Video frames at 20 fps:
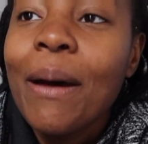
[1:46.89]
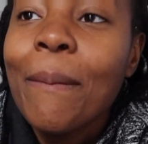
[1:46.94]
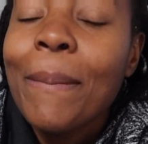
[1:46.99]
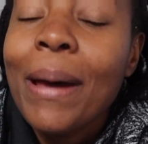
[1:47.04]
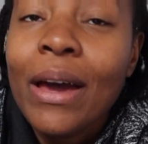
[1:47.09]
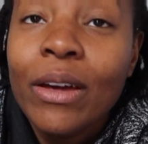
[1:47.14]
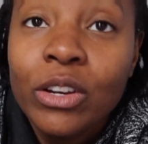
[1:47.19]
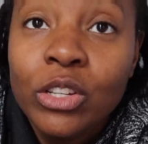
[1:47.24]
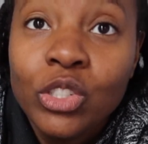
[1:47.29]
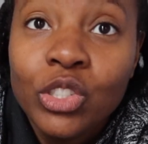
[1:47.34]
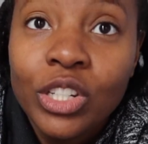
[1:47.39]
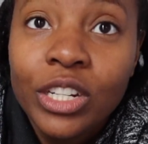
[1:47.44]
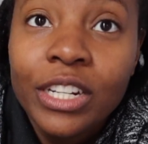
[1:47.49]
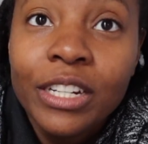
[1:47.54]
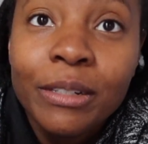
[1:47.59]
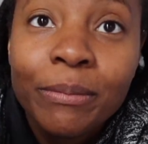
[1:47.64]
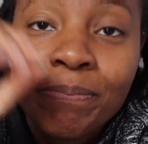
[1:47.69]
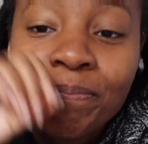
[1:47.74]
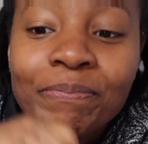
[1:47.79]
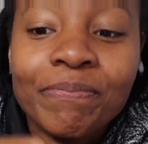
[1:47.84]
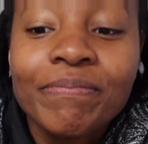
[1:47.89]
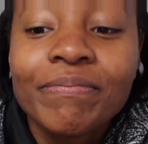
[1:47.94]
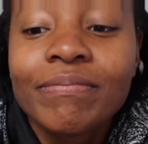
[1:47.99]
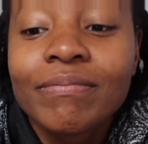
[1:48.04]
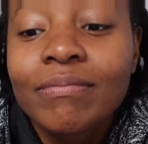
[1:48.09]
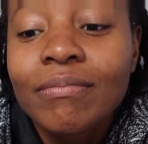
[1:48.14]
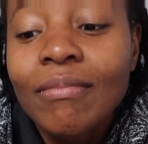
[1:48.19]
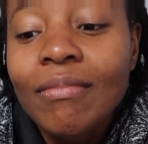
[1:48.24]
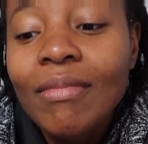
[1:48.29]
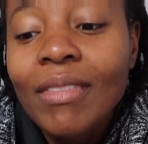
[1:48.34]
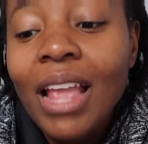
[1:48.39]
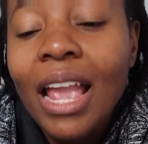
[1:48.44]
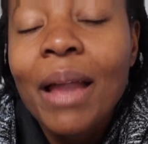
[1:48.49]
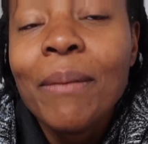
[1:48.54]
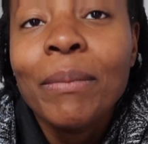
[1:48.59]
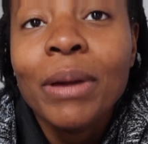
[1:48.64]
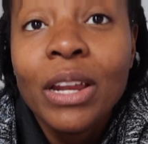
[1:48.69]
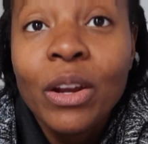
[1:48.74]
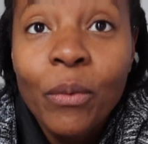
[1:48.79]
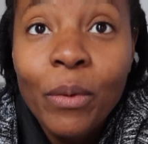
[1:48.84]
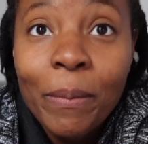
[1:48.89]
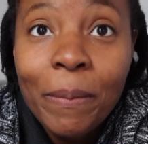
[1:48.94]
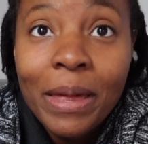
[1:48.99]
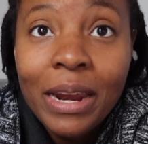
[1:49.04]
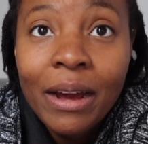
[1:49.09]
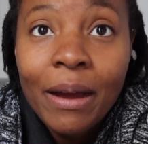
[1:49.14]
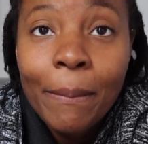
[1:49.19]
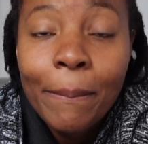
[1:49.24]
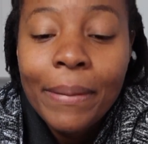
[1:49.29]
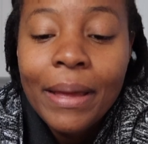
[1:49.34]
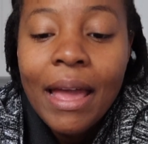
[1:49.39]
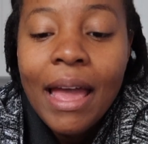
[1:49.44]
powdered sugar. I'm gonna whip it up.